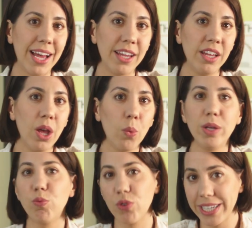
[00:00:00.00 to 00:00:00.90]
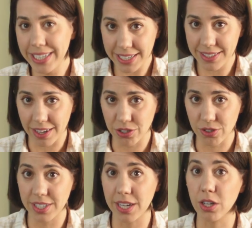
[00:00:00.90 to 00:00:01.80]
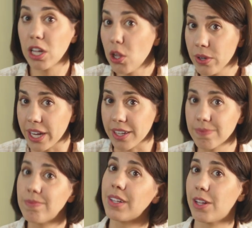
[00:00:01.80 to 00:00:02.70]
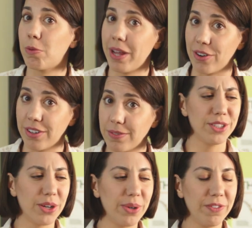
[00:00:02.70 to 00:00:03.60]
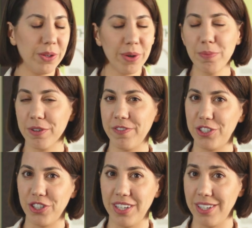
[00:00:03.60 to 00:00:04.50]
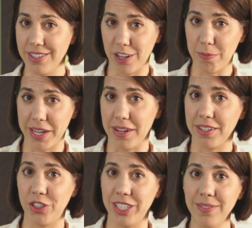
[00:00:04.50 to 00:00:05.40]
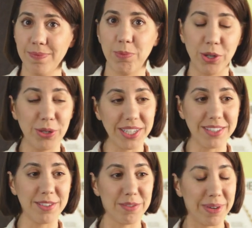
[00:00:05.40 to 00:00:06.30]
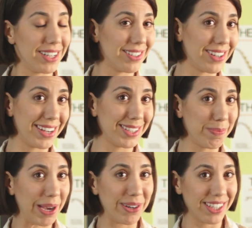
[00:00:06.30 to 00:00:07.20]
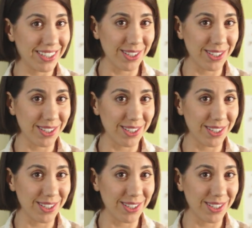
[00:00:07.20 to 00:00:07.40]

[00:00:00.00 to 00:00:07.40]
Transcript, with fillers: that, we really need to understand cloning a little better. So if you are proficient in cell biology, or you listen to my science parody